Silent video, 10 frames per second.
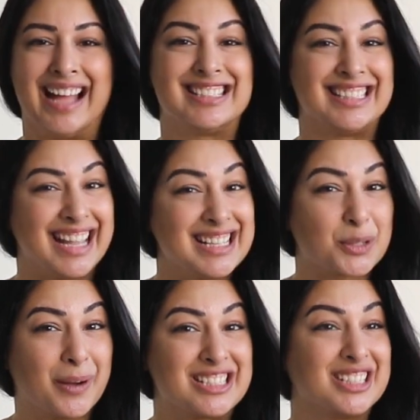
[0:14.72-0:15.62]
And
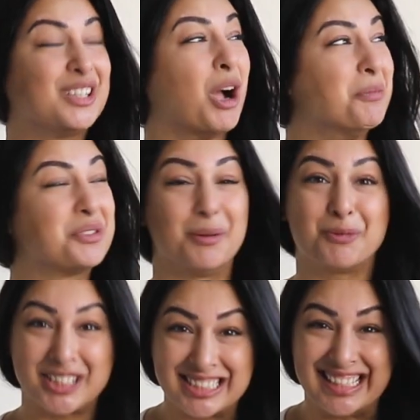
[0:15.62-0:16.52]
today's question comes
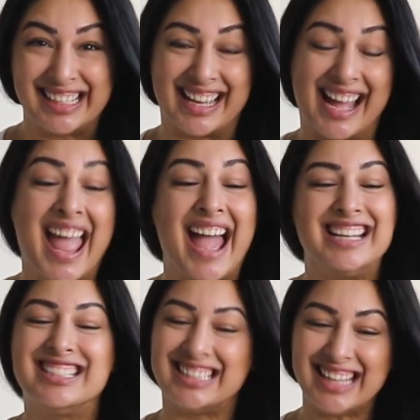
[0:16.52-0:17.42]
from Virginia,
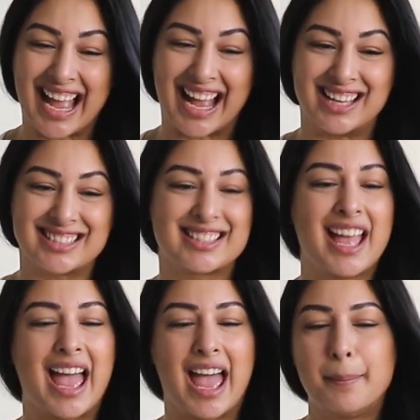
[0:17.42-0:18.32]
and she
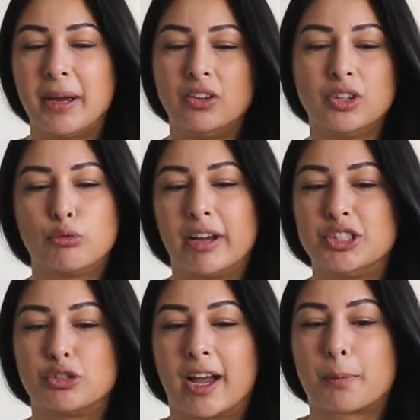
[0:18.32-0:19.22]
asks, am I on the
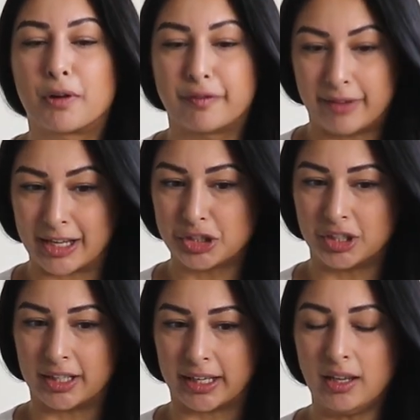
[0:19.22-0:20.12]
right track
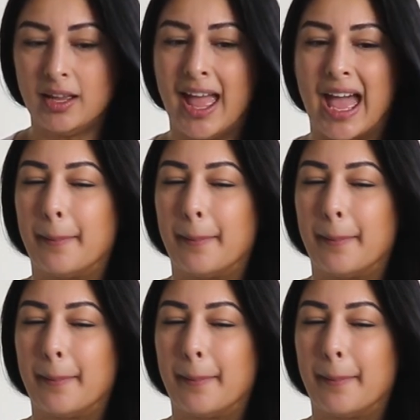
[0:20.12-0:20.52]
professionally?